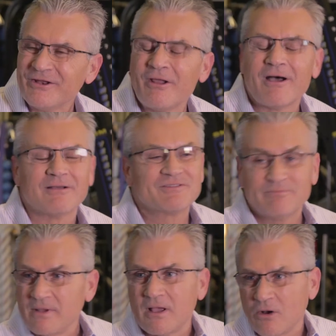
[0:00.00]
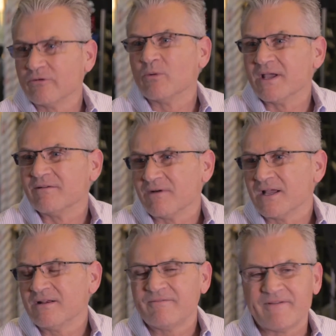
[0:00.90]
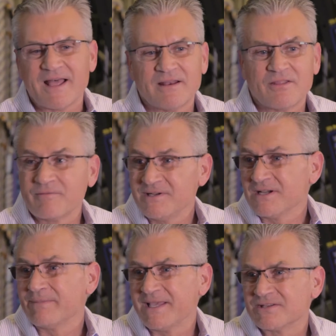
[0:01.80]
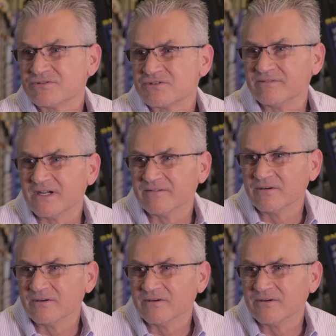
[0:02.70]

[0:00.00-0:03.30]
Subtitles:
No, I was overweight, right? Fat, 3-time cancer survivor.